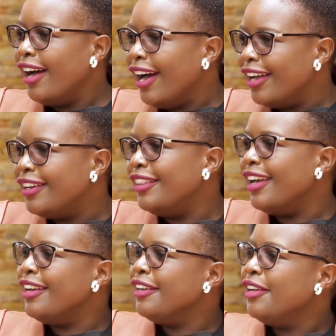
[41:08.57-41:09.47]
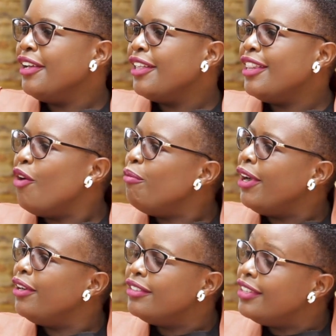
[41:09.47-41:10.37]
and then the woman,